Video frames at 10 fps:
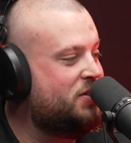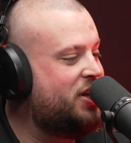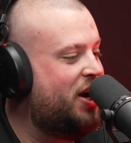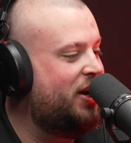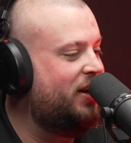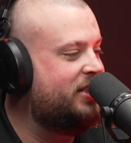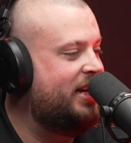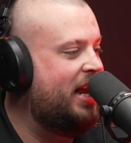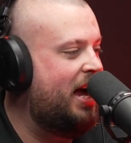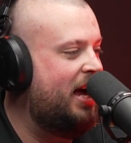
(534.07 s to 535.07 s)
So
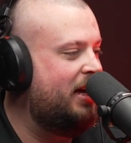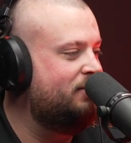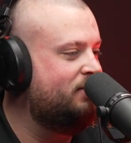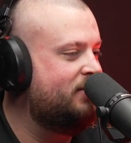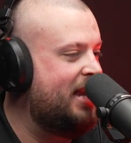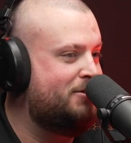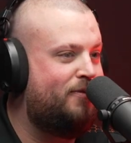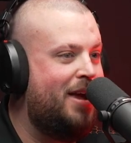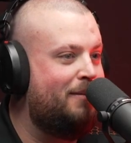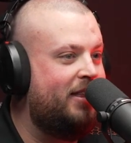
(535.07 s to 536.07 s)
did heaps of
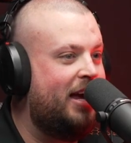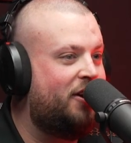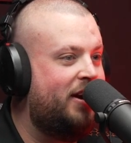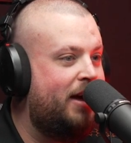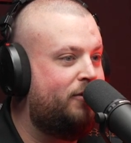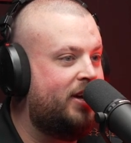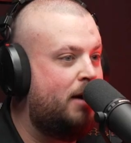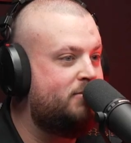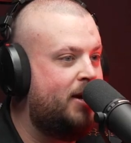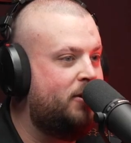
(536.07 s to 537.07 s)
family in that go down for your
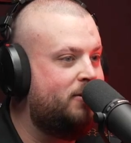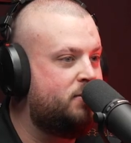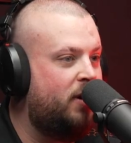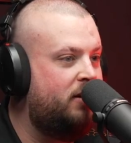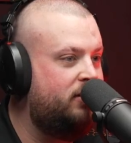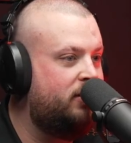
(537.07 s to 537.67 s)
cup debut as well?